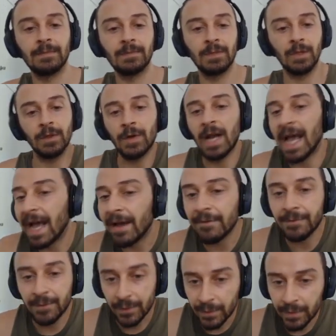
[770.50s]
you don't have
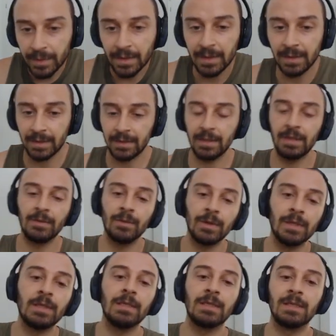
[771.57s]
to. It
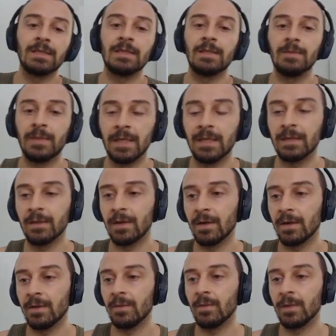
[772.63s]
really does depend
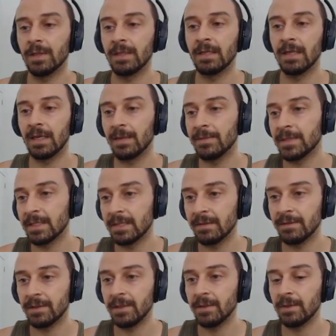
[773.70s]
on what the game is
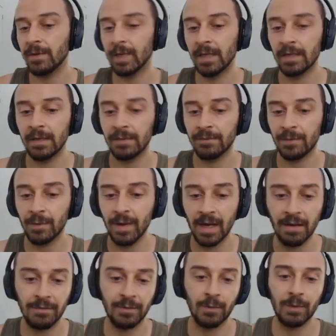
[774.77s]
giving you, and if you
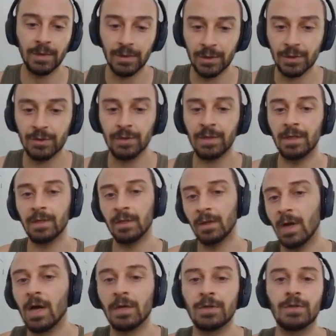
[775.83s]
have a win streak, a
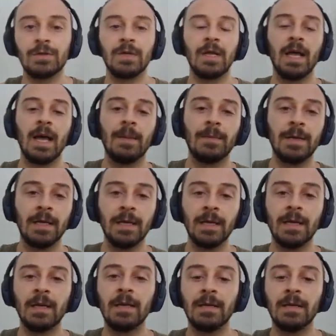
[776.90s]
loss streak happening.